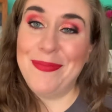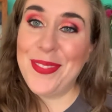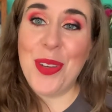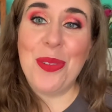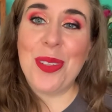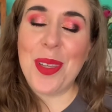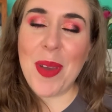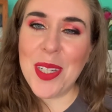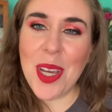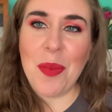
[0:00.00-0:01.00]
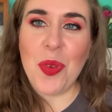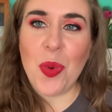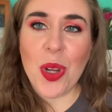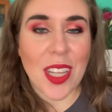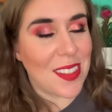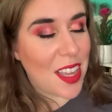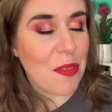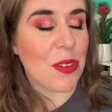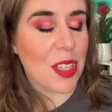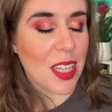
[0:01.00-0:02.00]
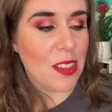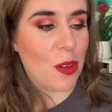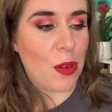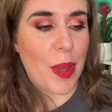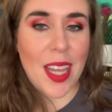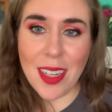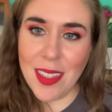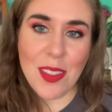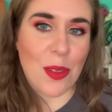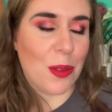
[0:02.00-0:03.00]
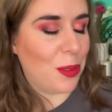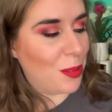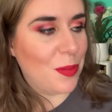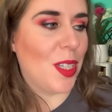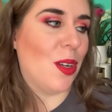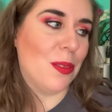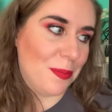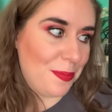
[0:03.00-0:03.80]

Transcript: usually my time to work is after the kids go to bed, so, you know,